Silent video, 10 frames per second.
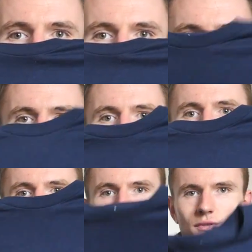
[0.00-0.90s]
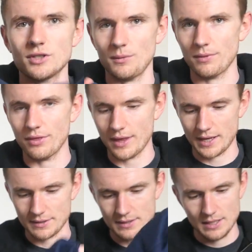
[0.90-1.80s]
So yeah, really cool top.
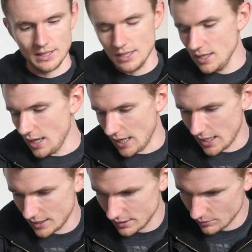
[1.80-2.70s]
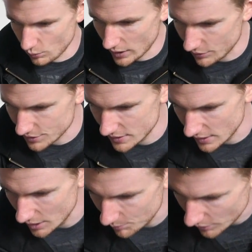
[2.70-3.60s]
What else did
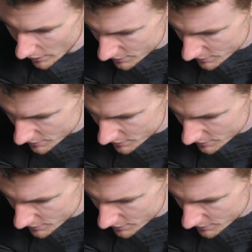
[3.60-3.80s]
I buy?